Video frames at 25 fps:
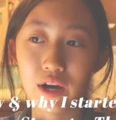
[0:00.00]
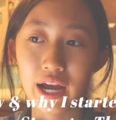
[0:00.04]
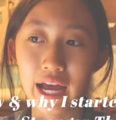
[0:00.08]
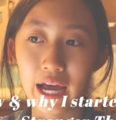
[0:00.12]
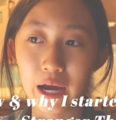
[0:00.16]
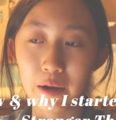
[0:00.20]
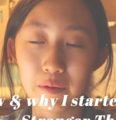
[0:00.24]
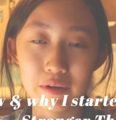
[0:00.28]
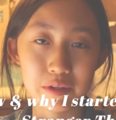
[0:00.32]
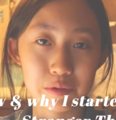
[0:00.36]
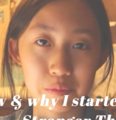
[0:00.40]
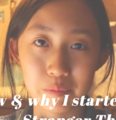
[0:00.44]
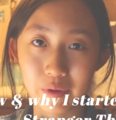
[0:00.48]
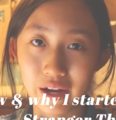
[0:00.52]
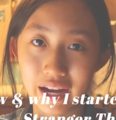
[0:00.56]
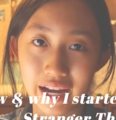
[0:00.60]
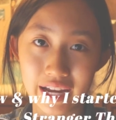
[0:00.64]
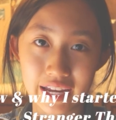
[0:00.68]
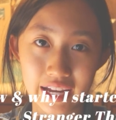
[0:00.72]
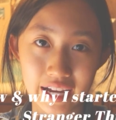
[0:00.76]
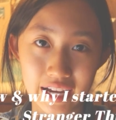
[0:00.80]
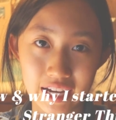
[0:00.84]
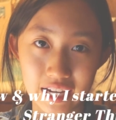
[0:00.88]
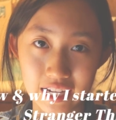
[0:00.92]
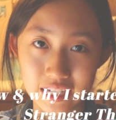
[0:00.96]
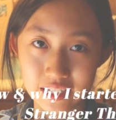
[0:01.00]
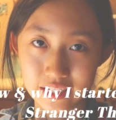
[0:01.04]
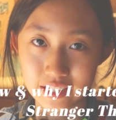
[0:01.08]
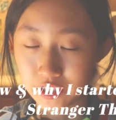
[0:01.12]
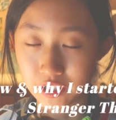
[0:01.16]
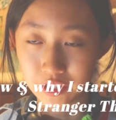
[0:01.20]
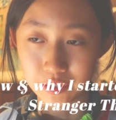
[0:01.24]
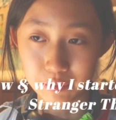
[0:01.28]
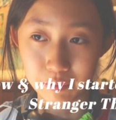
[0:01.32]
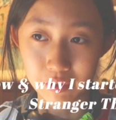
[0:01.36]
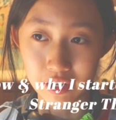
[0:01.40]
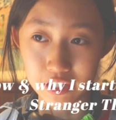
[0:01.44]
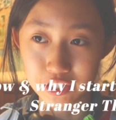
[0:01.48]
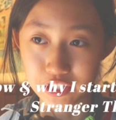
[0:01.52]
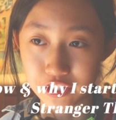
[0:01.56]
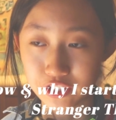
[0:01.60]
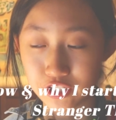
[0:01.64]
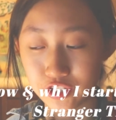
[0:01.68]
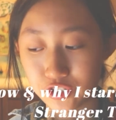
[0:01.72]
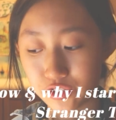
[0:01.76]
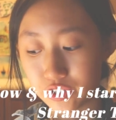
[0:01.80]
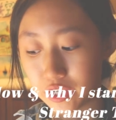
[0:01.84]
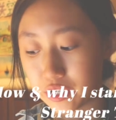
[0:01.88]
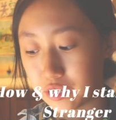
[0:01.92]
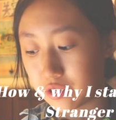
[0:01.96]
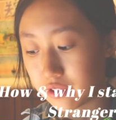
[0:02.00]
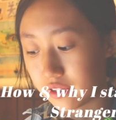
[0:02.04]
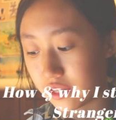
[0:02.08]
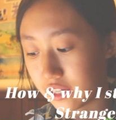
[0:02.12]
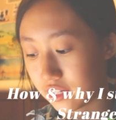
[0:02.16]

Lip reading: how and why I started watching Stranger